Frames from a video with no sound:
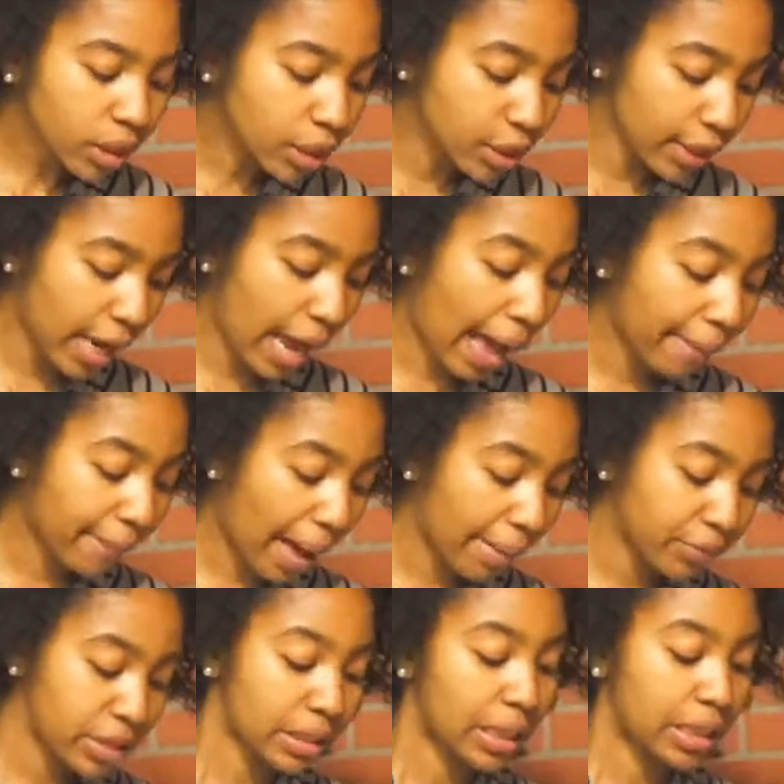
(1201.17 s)
So yeah,
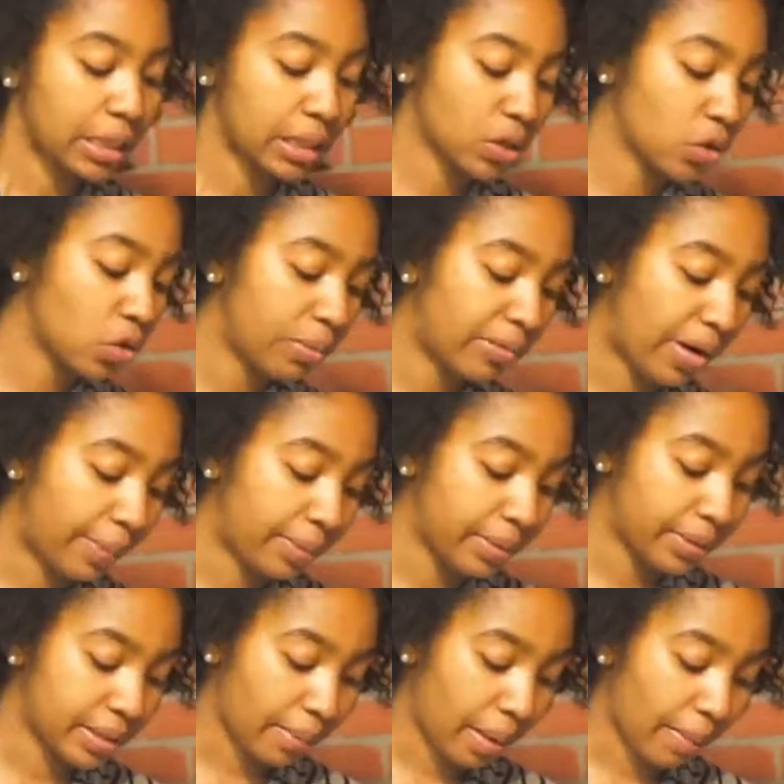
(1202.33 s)
I'm just letting this cool before I put
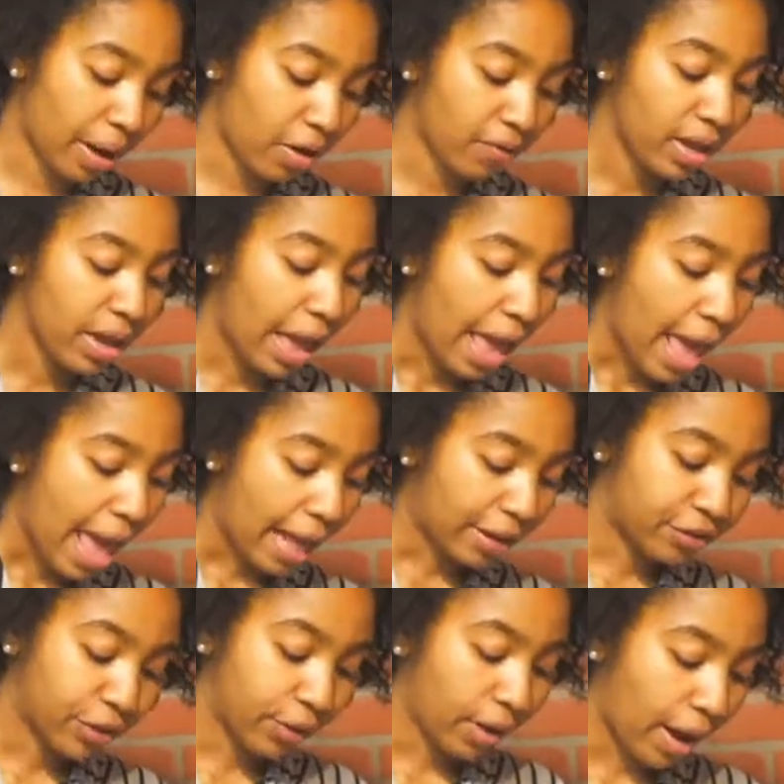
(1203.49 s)
this in my mouth and
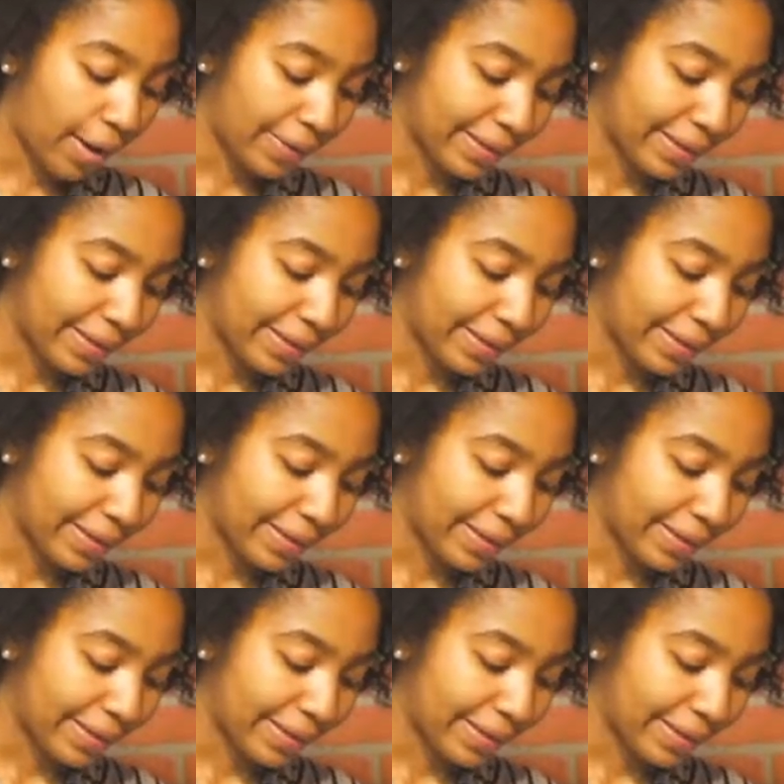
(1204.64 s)
show y'all how